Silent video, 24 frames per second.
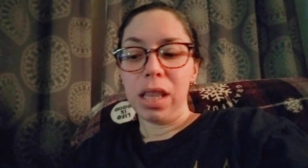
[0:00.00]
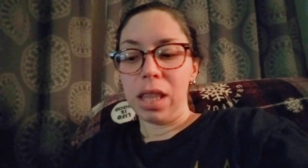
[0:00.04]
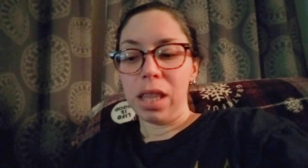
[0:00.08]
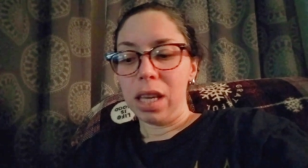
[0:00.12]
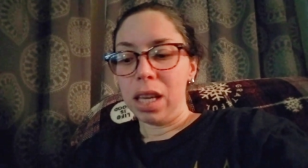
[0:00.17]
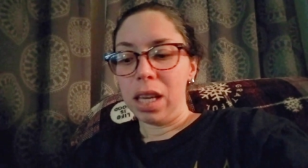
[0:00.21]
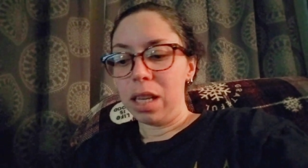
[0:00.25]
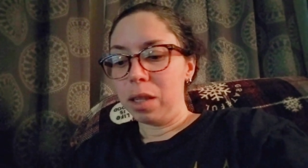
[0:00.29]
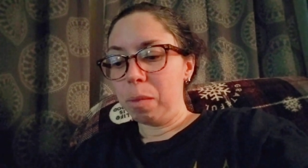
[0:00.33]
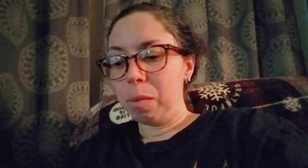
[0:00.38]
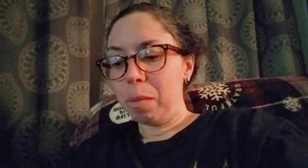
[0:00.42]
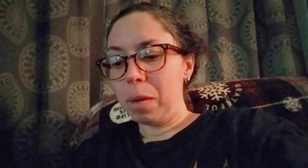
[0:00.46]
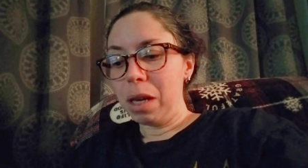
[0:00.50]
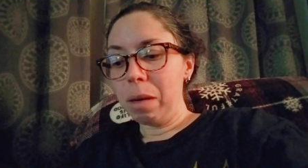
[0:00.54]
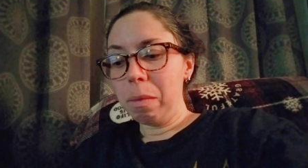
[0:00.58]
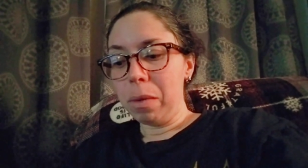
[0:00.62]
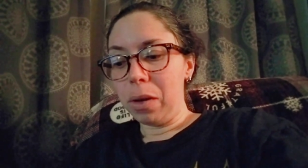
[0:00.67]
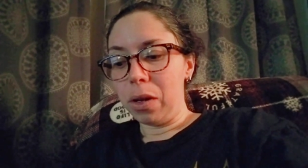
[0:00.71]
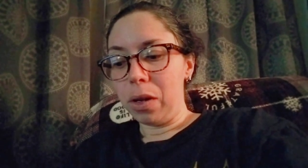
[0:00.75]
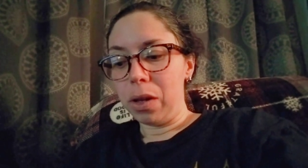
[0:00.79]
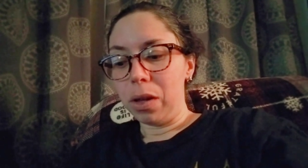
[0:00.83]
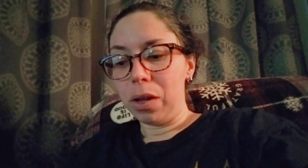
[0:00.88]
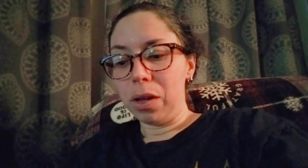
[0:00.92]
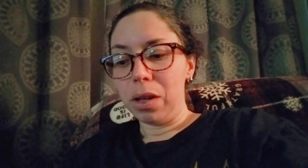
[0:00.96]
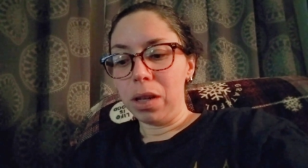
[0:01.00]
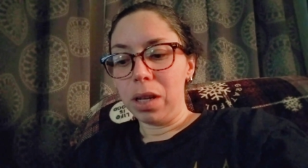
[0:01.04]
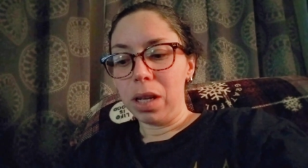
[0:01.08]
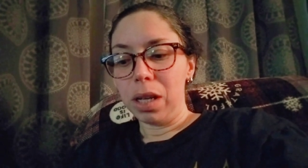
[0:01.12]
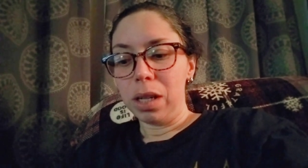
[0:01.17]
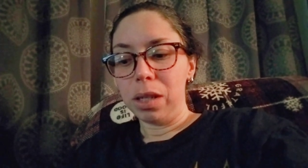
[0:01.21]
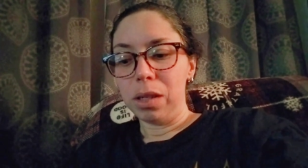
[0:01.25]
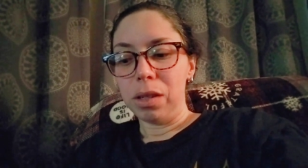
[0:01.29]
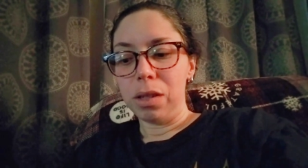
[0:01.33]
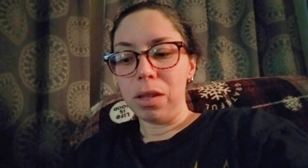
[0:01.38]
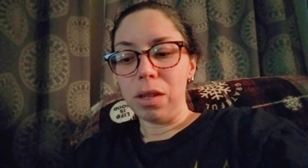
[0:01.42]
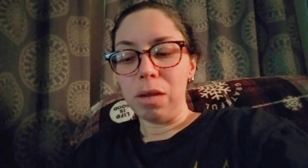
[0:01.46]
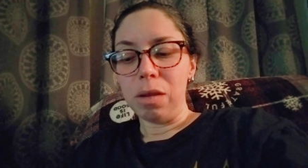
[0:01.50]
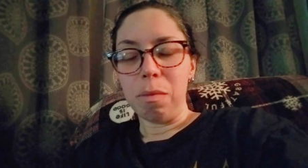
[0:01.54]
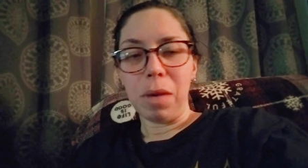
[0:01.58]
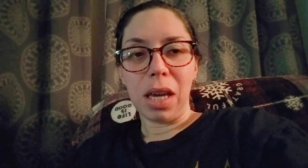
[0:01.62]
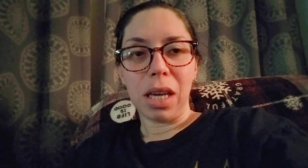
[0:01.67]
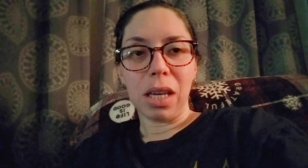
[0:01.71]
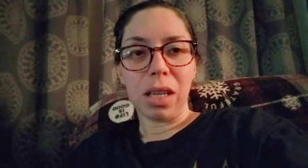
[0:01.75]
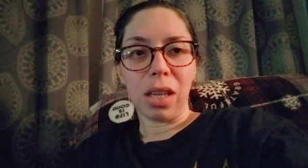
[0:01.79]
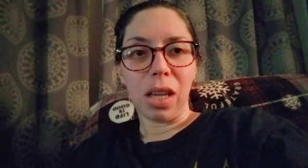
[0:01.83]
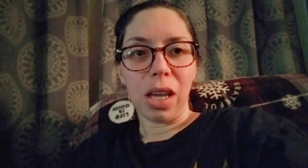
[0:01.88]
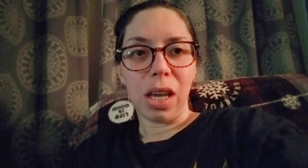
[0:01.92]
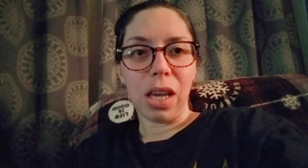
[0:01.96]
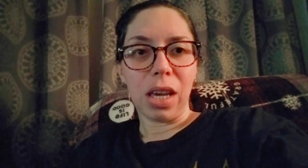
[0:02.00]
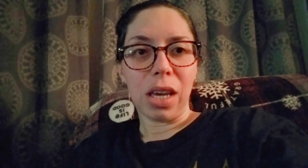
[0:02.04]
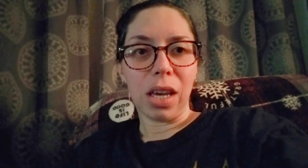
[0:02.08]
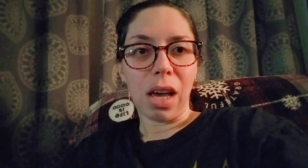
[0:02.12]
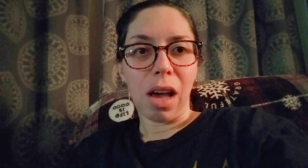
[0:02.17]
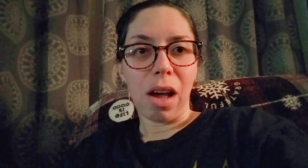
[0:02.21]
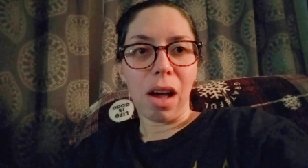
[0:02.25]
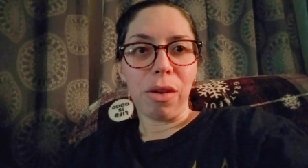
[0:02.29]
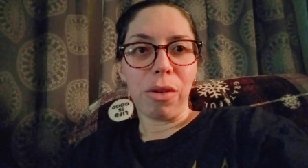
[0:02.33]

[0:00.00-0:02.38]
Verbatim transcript: these people to make, like,